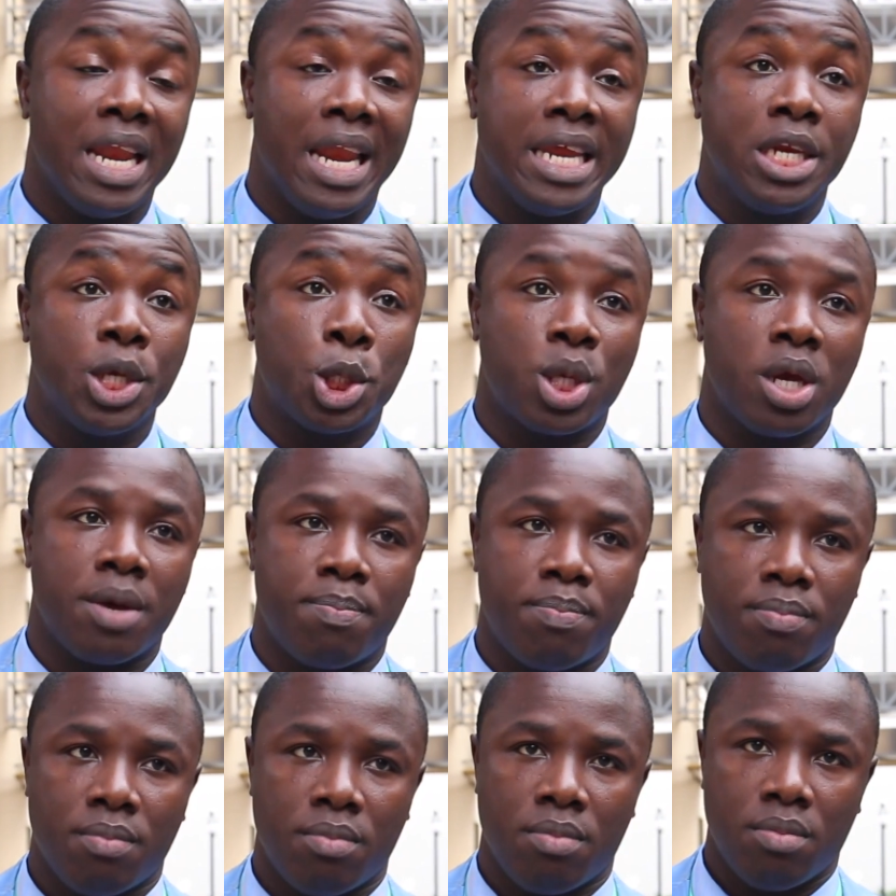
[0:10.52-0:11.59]
leadership
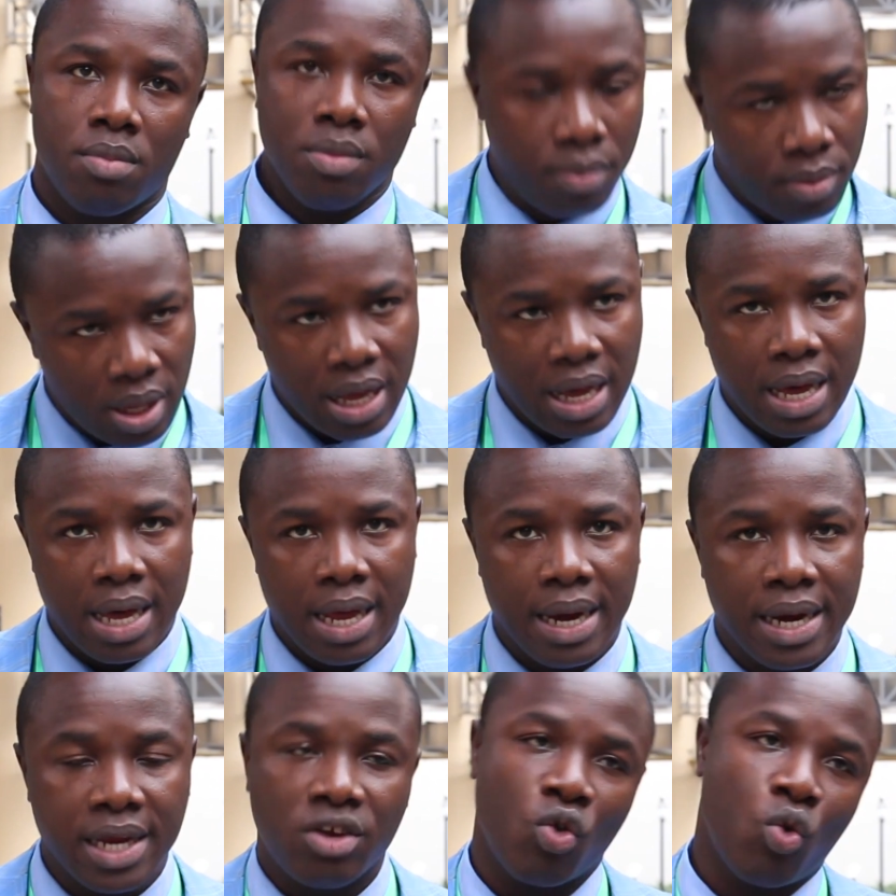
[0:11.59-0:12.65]
a
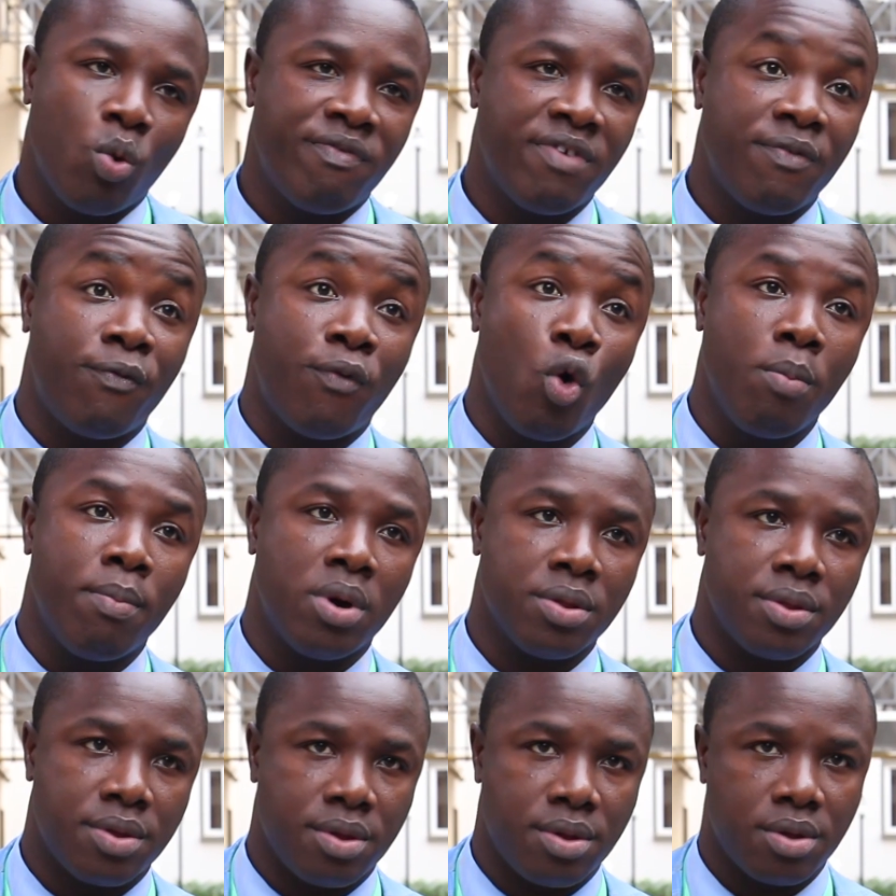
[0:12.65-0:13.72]
little over 4
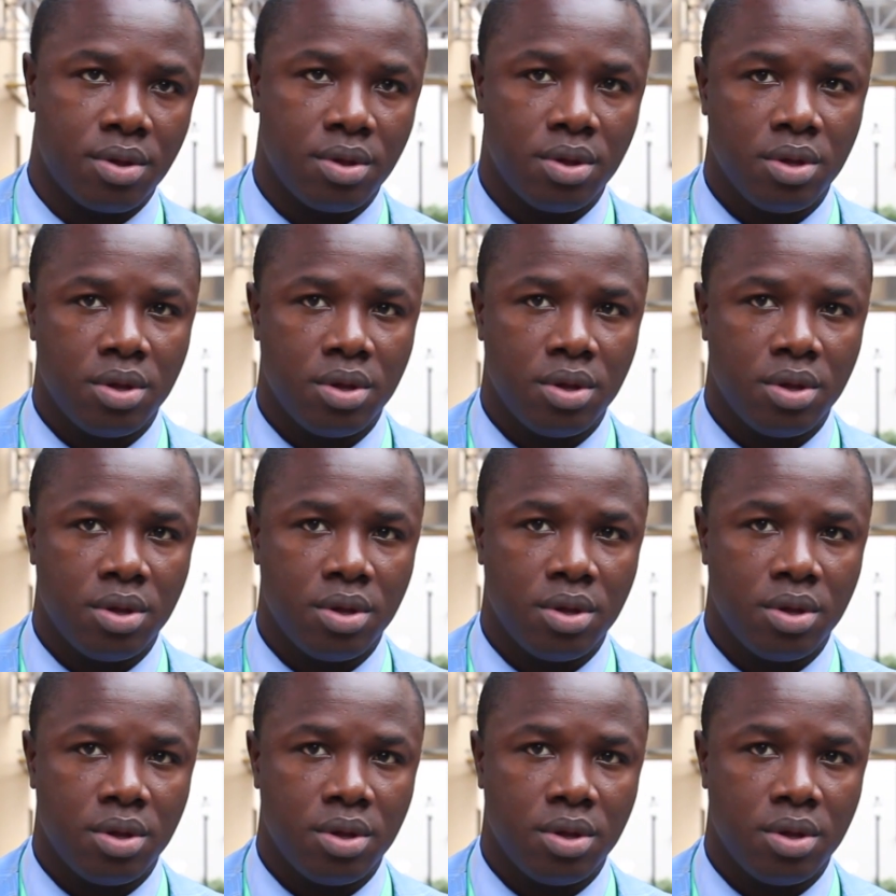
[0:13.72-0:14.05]
months.